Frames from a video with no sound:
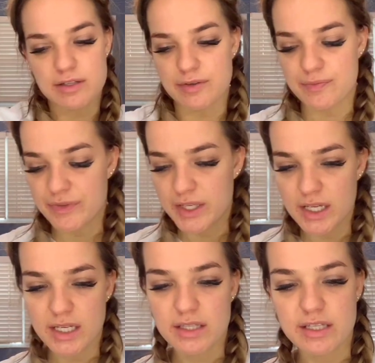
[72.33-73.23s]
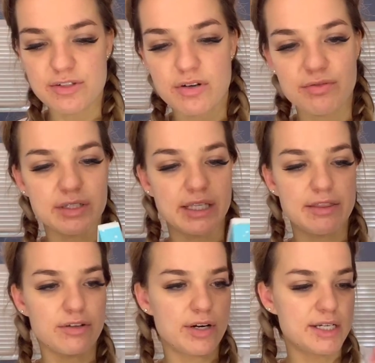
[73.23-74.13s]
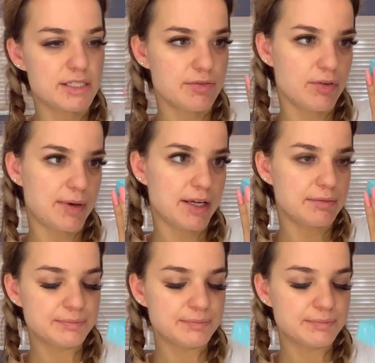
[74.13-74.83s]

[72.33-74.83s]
So these aren't really the greatest for me.